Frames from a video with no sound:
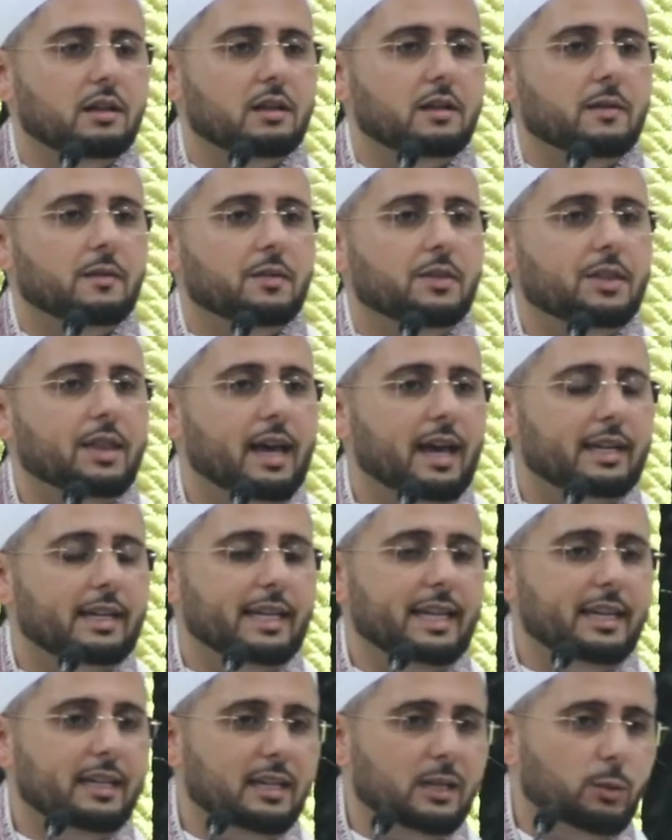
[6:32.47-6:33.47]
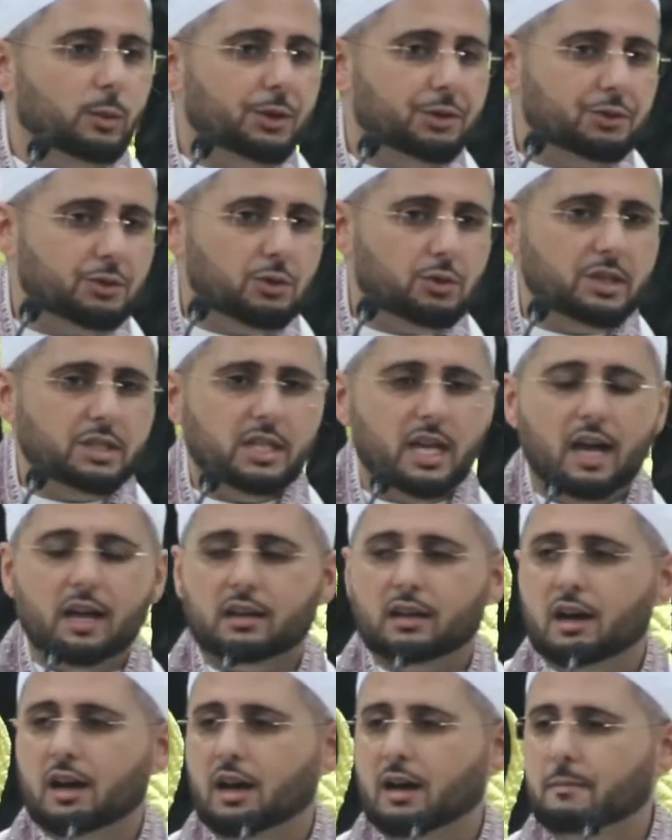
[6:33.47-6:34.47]
That eating with you is
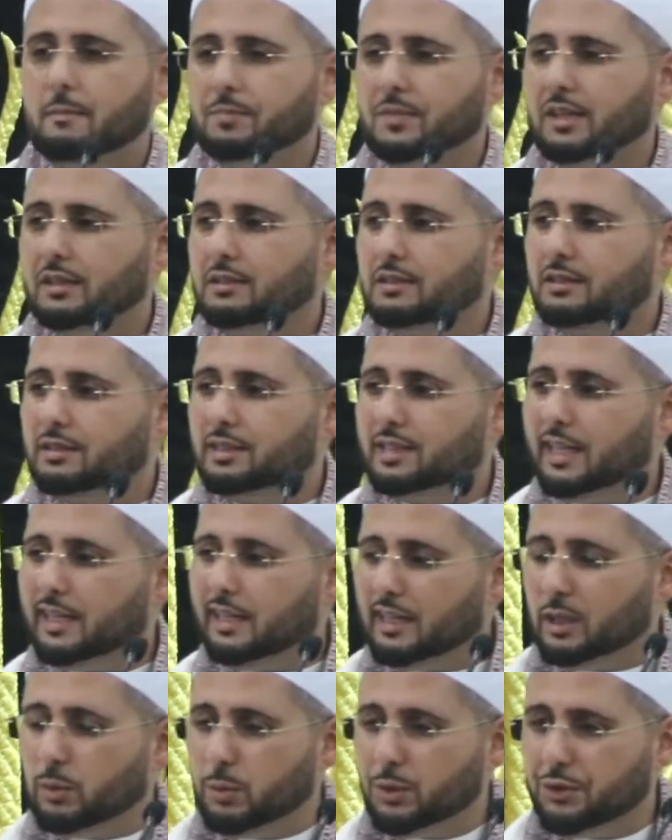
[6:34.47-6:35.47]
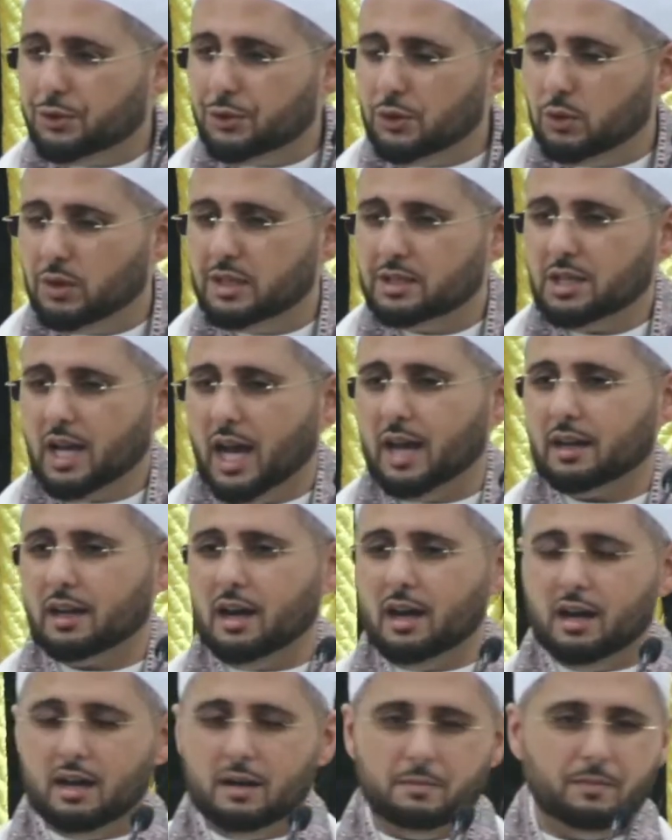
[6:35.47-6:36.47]
haram. Sitting with you is
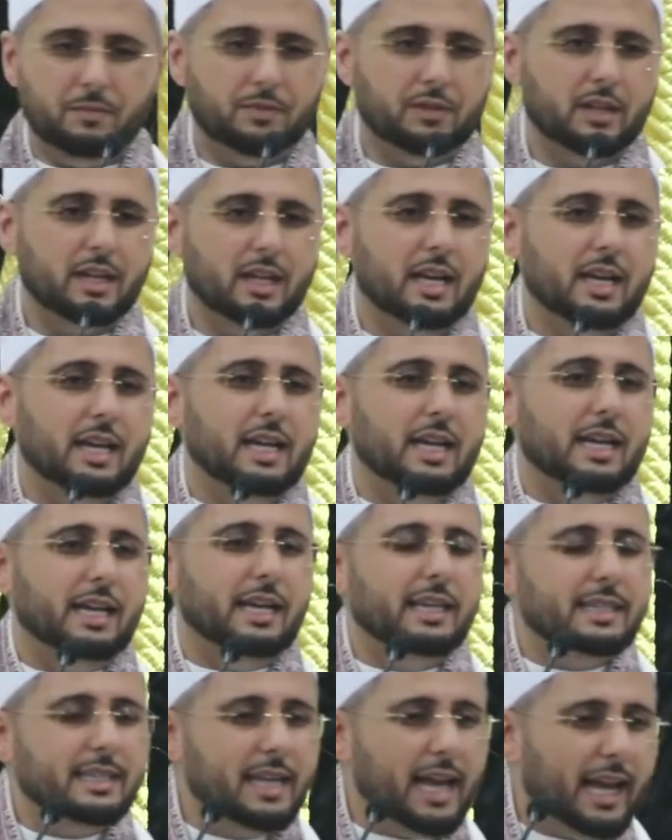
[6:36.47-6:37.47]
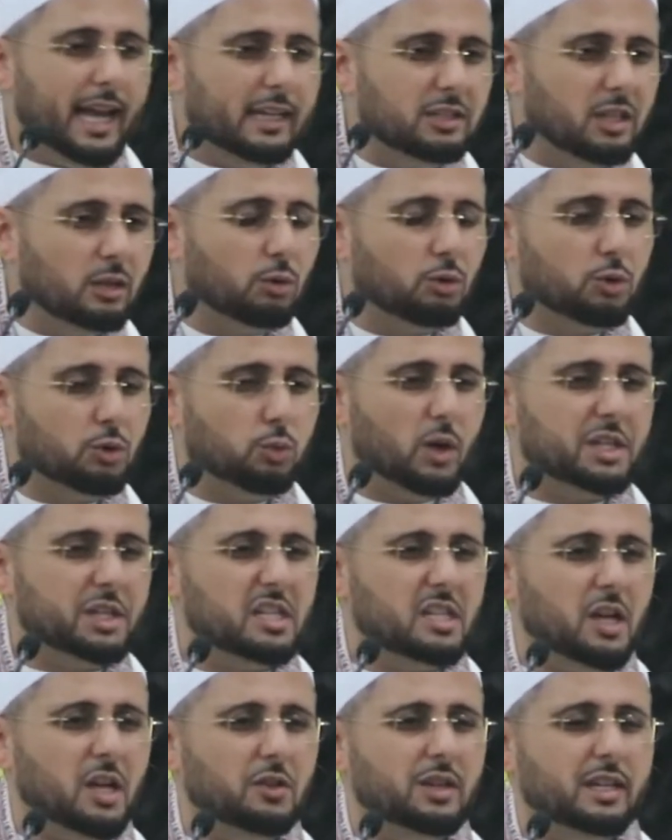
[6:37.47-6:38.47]
haram. Engaging with one
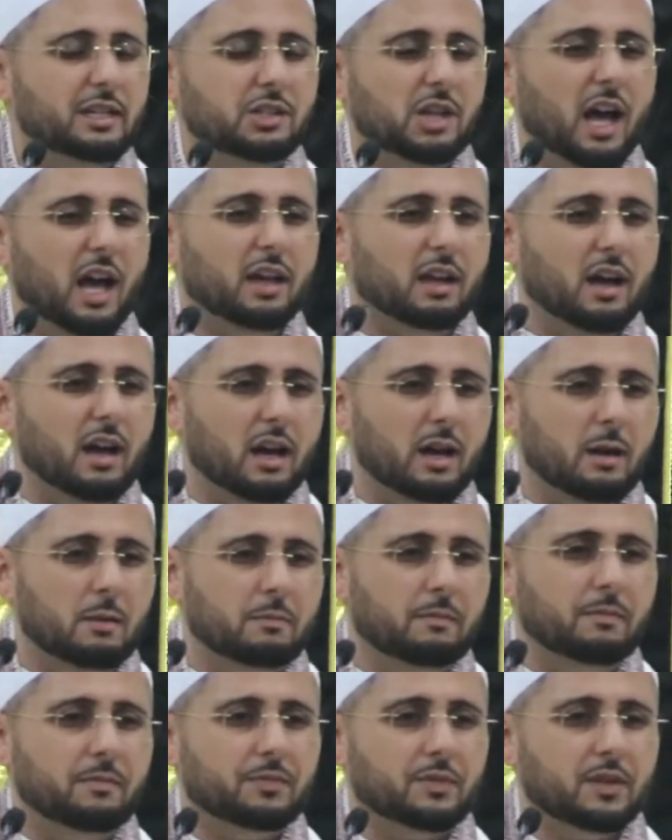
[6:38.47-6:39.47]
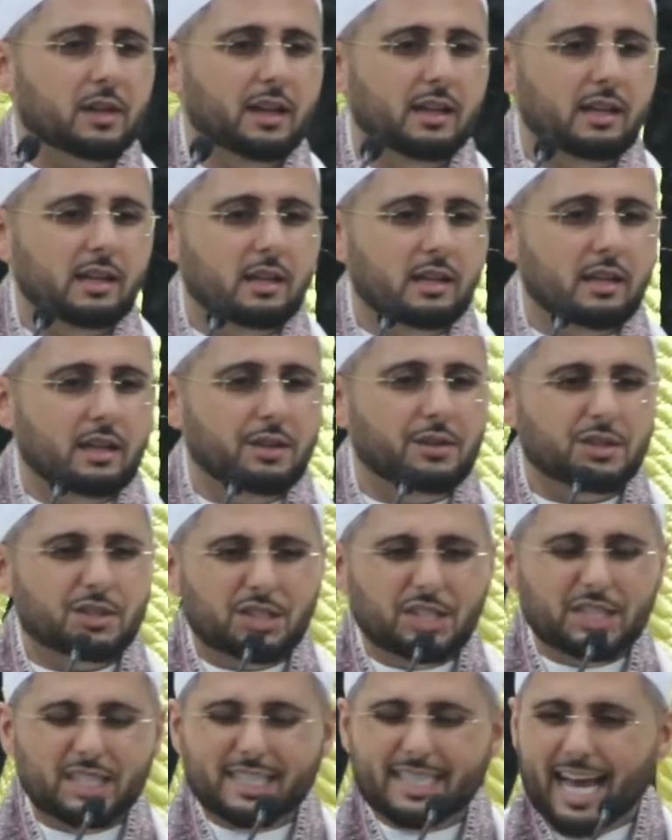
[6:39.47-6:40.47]
another is haram. This
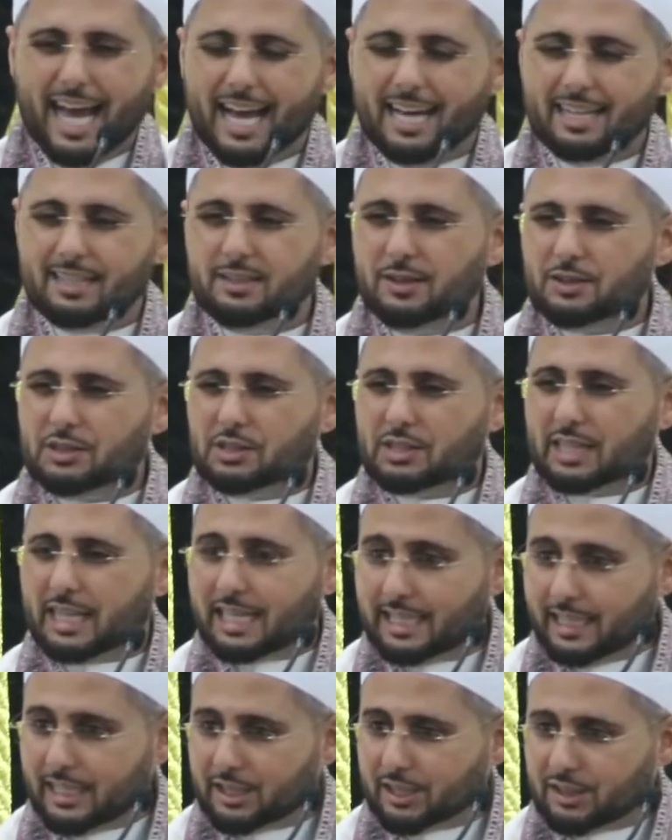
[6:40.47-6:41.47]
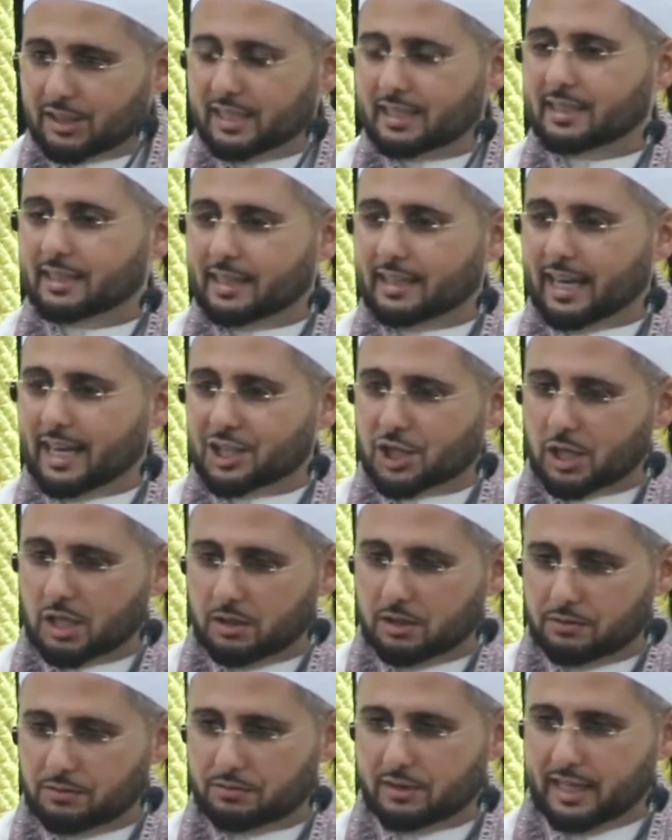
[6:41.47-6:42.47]
is the end. This is a clear indication
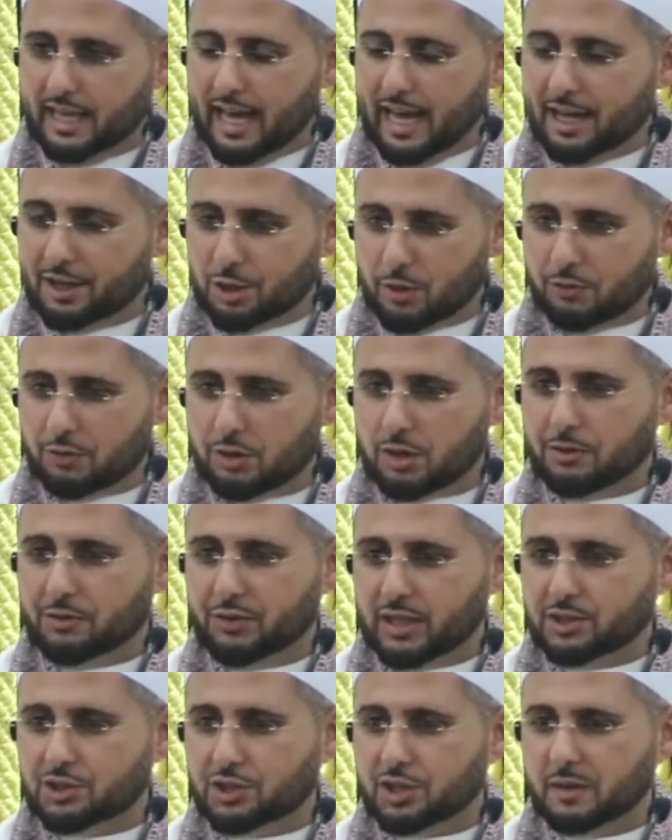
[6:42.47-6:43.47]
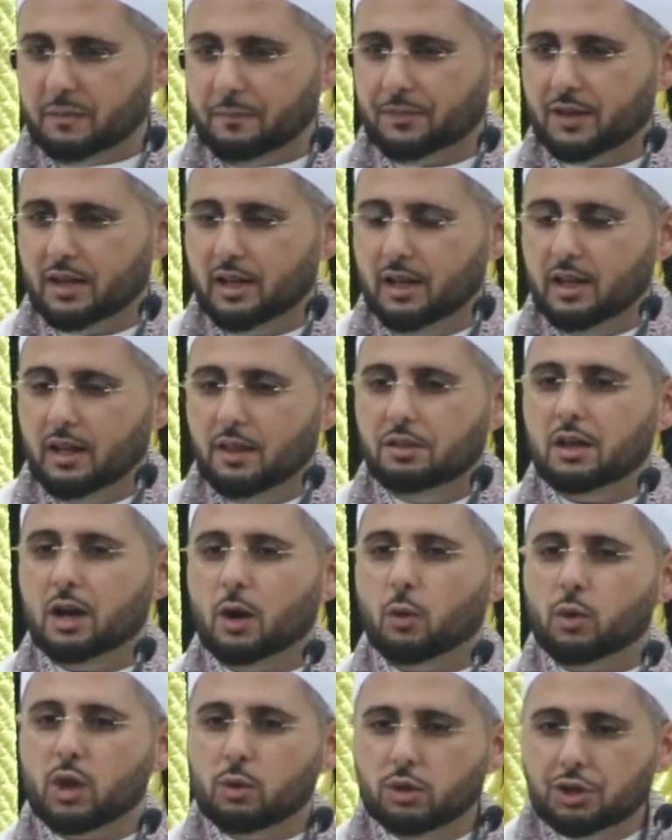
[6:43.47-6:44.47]
of the end of their friendship. That
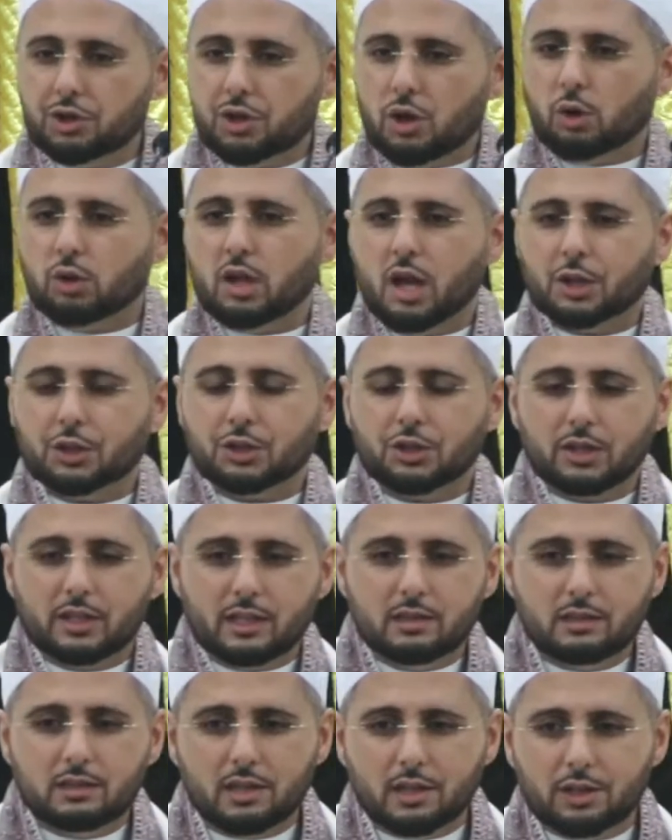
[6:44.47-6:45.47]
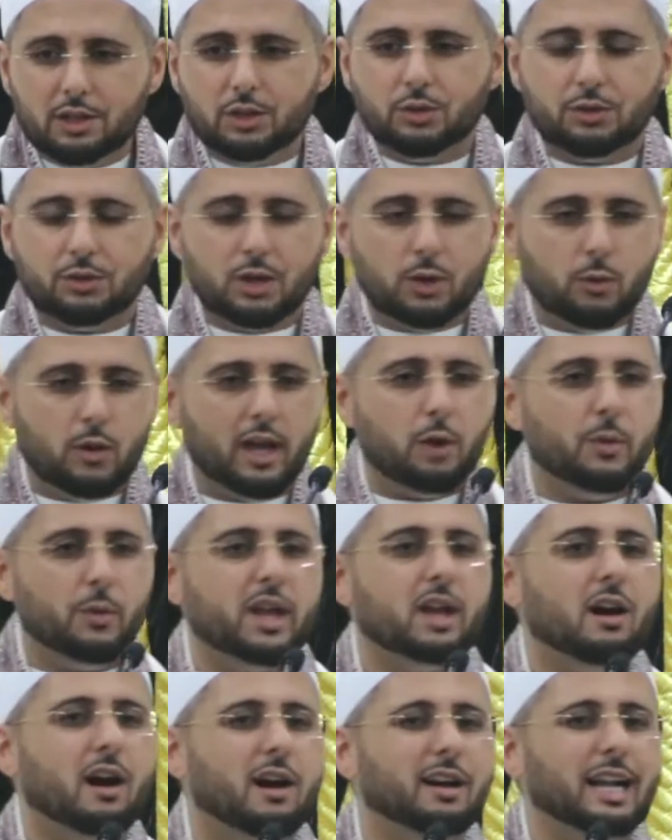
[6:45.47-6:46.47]
we will no longer continue the way we
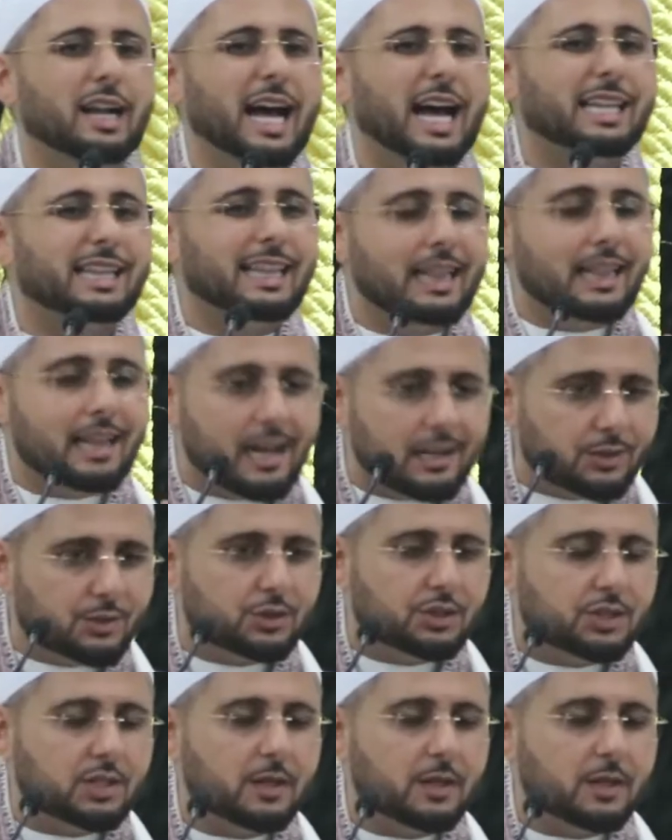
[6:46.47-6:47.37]
are unless